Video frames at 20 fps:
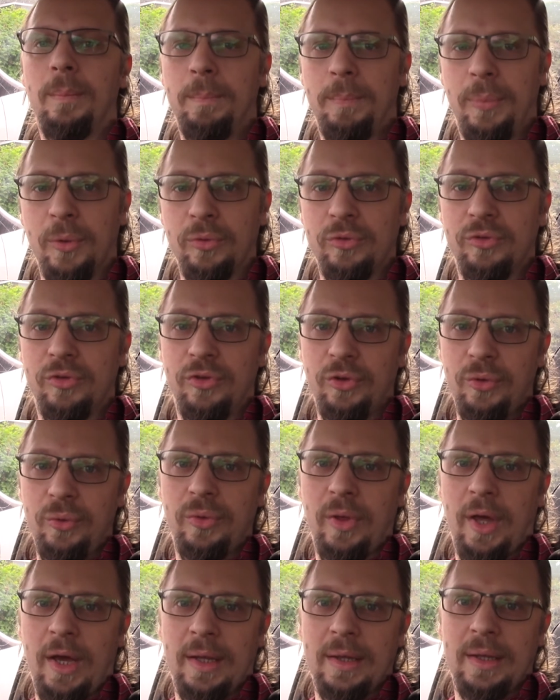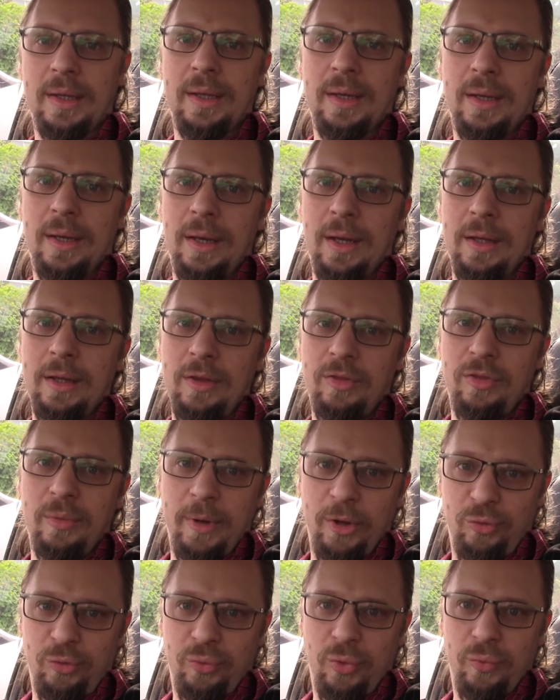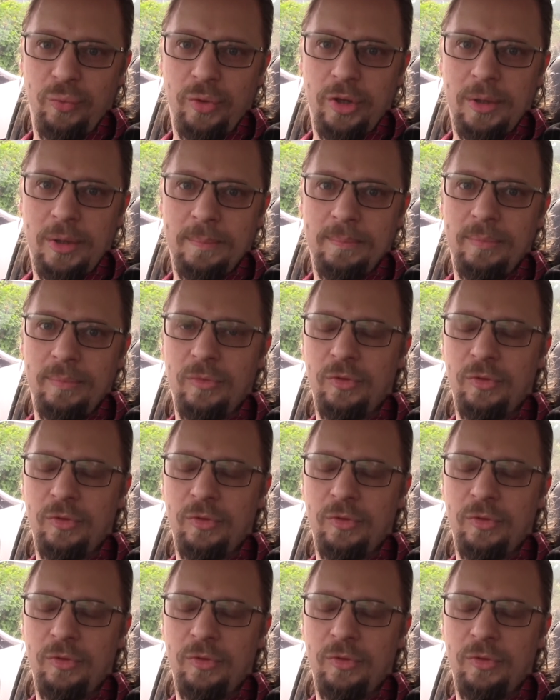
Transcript: But to do that, I need the Maestro running.